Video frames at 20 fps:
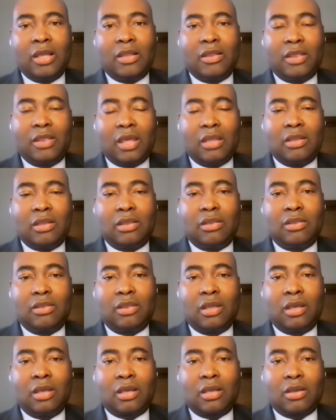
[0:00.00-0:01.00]
that
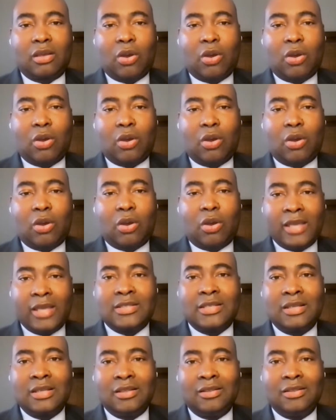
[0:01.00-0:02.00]
the
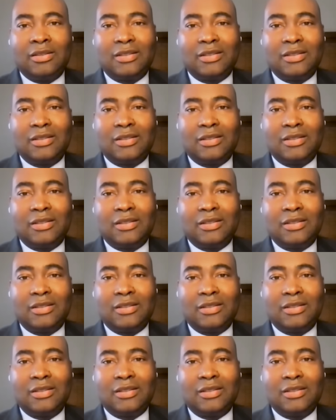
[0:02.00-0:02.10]
coalescing